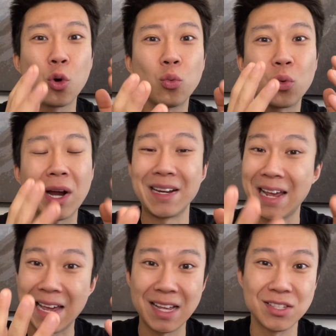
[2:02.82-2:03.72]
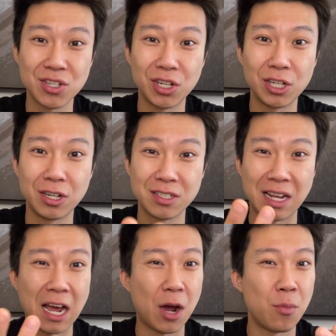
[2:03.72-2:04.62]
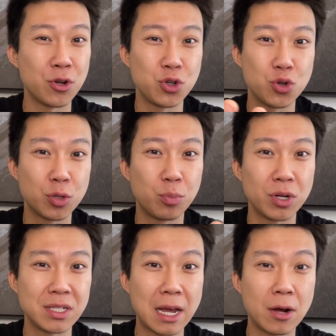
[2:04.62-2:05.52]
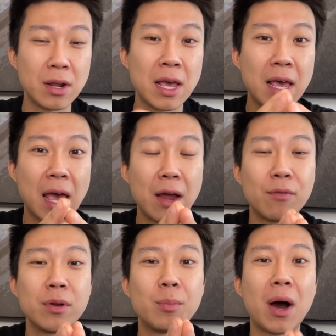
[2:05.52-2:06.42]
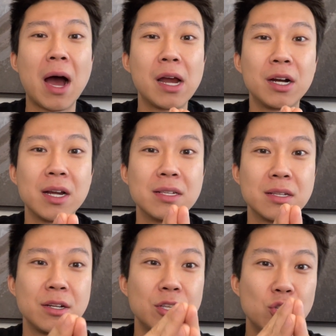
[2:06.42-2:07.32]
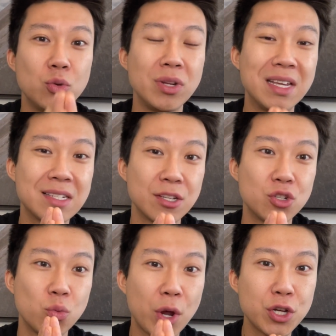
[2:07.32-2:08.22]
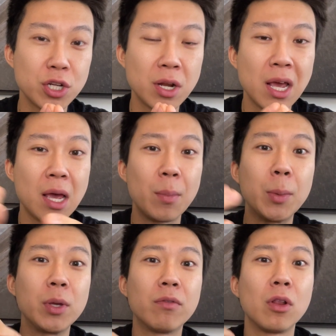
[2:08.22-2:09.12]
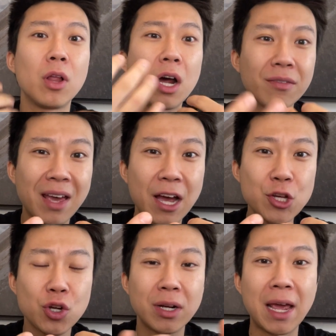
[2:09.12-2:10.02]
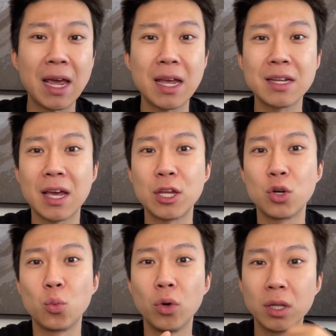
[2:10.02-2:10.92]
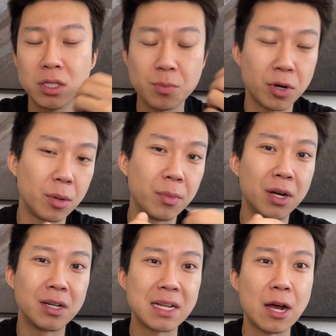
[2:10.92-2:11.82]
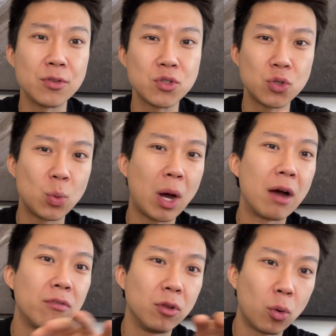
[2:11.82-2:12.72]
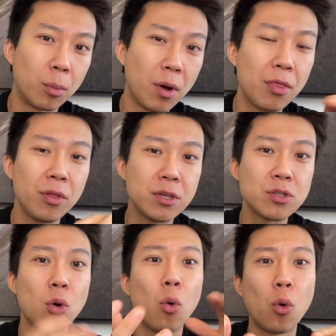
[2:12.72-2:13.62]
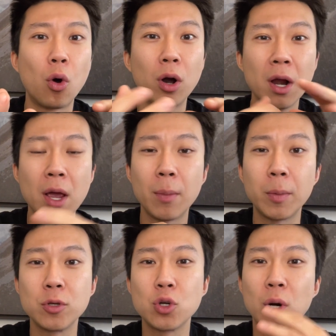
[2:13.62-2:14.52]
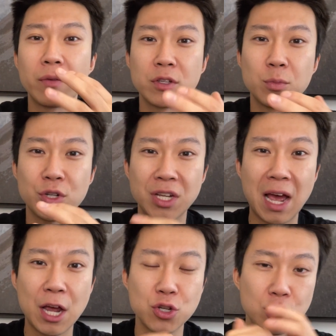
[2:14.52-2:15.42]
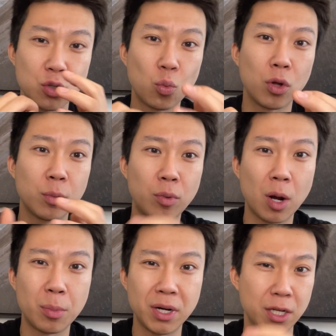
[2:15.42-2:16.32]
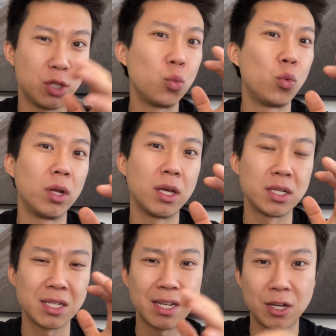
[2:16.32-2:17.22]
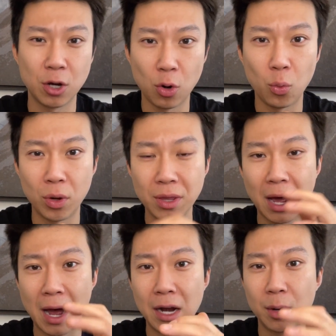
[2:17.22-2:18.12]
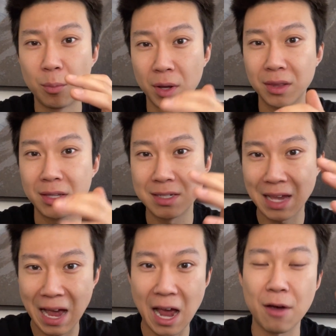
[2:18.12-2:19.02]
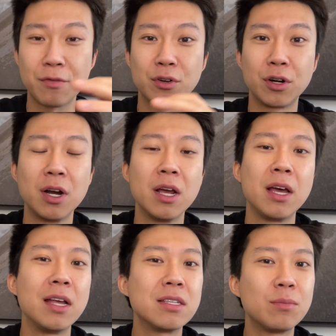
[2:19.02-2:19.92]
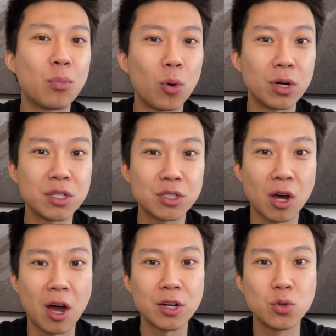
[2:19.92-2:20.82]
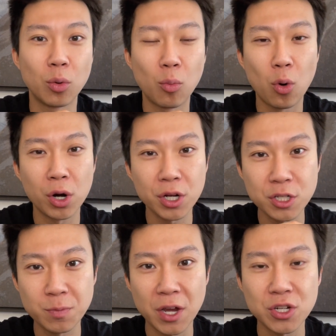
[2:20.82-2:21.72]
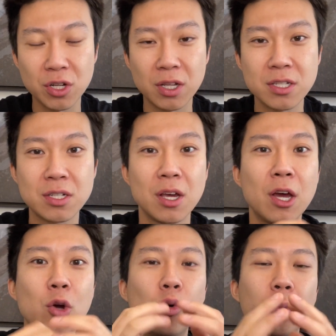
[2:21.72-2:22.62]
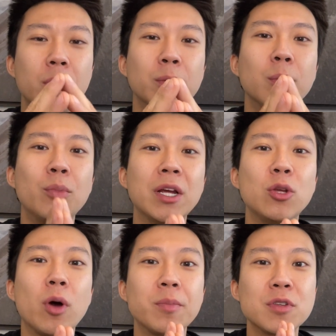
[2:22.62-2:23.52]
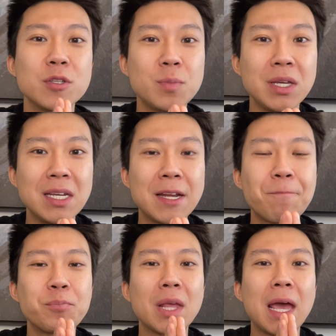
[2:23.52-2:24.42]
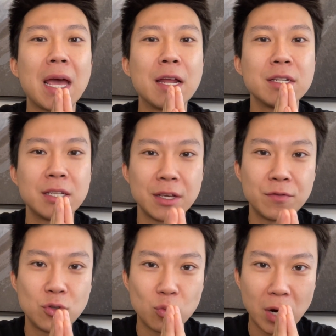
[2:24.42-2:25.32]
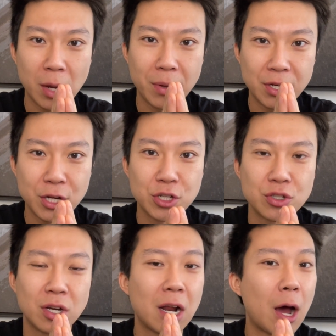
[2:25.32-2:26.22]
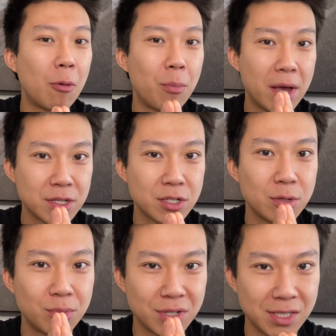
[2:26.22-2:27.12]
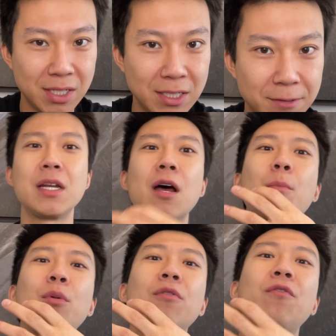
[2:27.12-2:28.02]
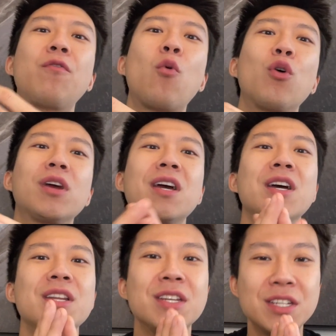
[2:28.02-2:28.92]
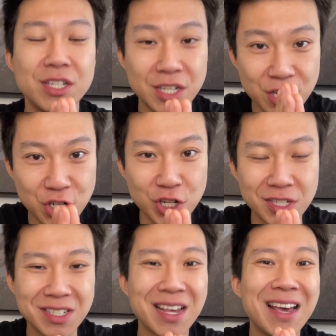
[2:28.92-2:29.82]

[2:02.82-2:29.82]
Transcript: right answer here as to how much you should put down. Every buyer is in a unique situation. Maybe you have a lot of cash on hand and you're willing to put a bigger down so you have lower monthlies, or maybe you don't have as much cash, you just want the property and you're willing to go with higher monthlies after. It's important to talk to a mortgage specialist who will be able to bring you up to speed and give you recommendations on how best to proceed. Number 4, conditions.